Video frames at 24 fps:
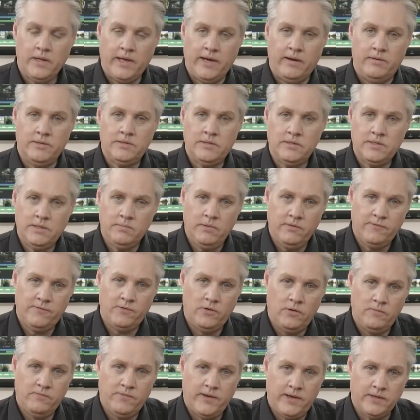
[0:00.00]
Now it's a similar
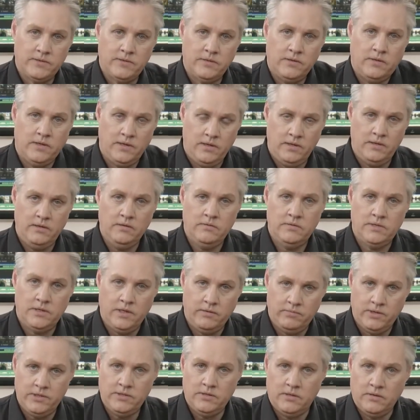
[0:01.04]
form factor to the
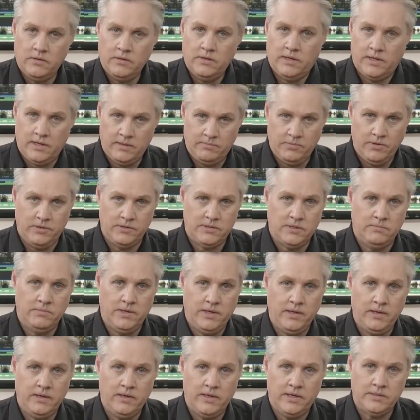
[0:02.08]
original URSA
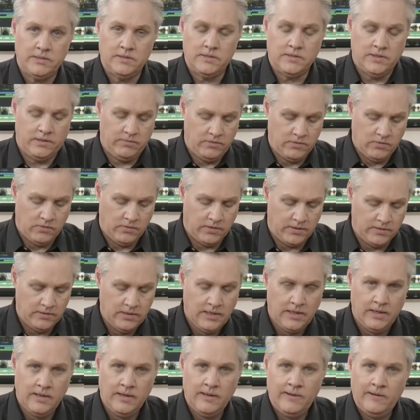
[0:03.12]
Mini SSD recorder,
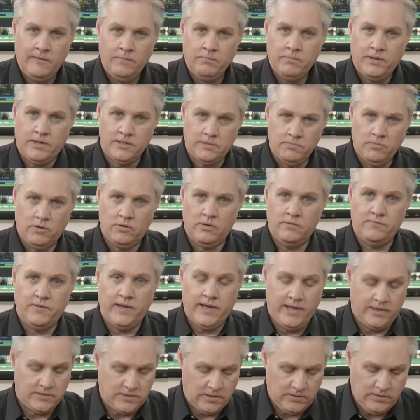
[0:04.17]
but it's more
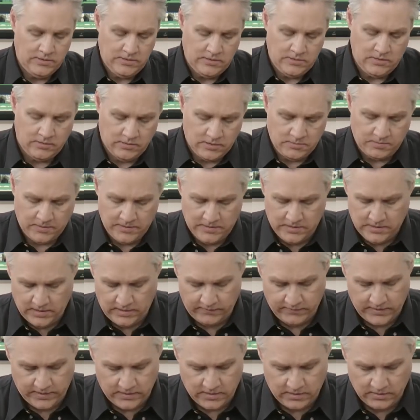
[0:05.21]
advanced. It uses USB-C.
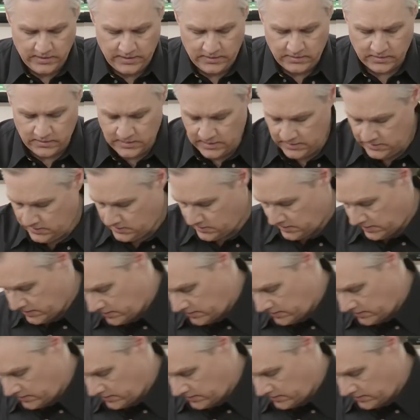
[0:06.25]
In fact, I'll get the discs